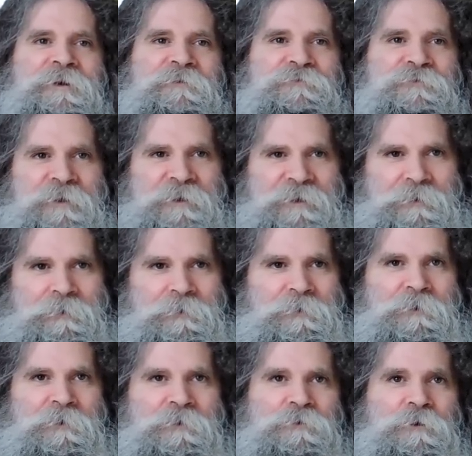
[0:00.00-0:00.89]
If they
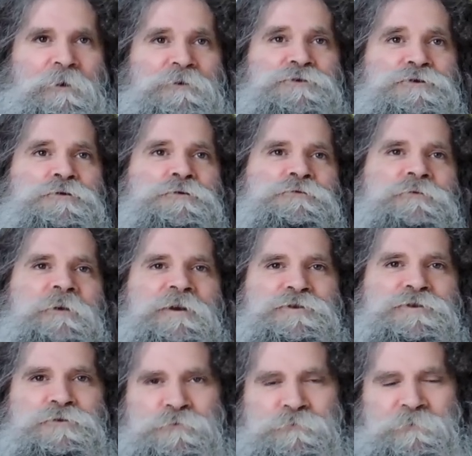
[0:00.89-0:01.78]
lost their
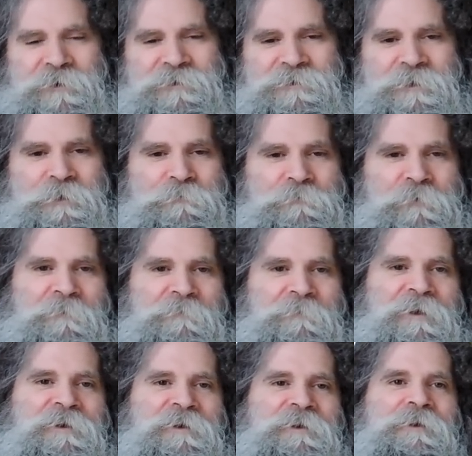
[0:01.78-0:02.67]
dreads had
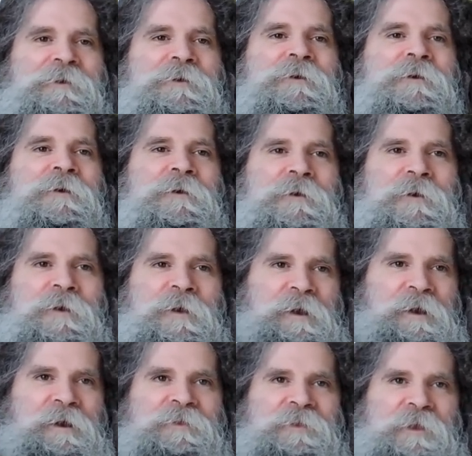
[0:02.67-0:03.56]
great meaning,
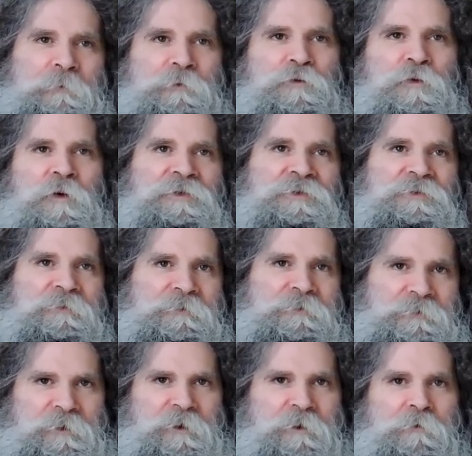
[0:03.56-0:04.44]
and they would want,
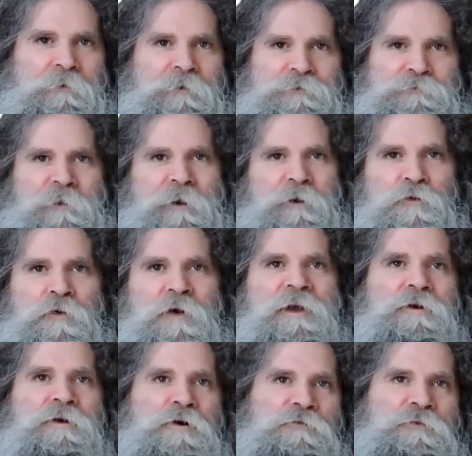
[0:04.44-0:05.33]
a dread
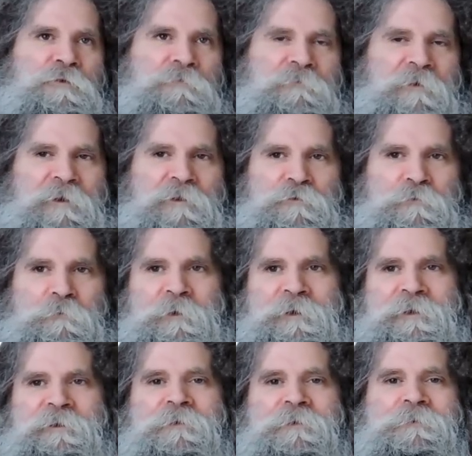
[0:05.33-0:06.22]
wig over a regular
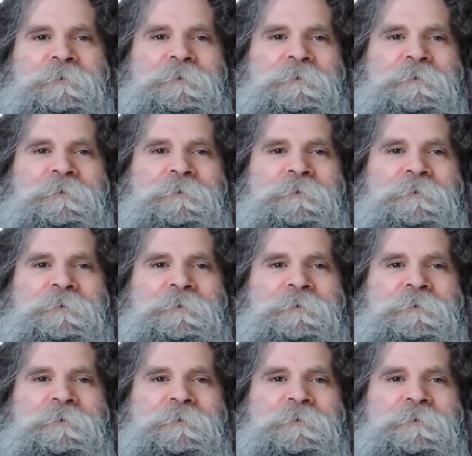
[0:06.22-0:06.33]
wig.